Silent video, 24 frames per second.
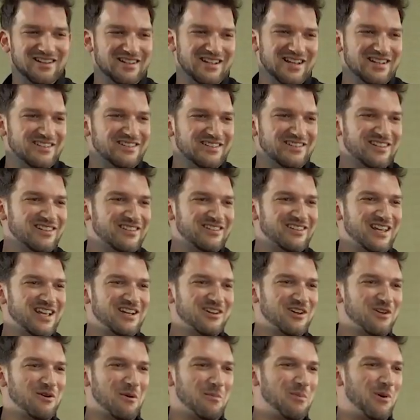it's just insane.
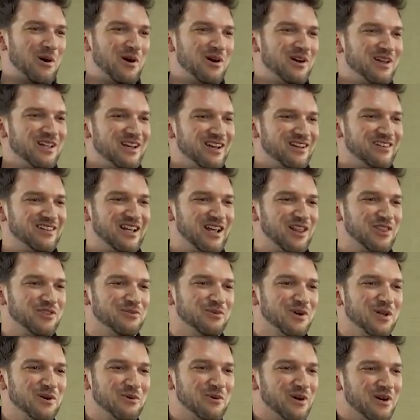You go to a party and it's like
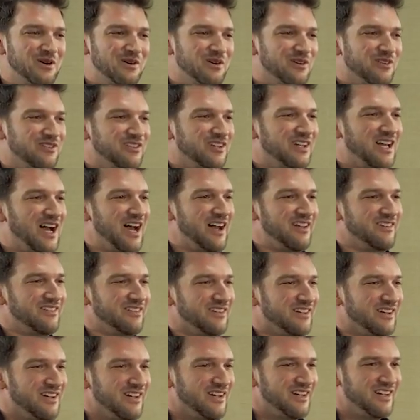three to one girls to guys.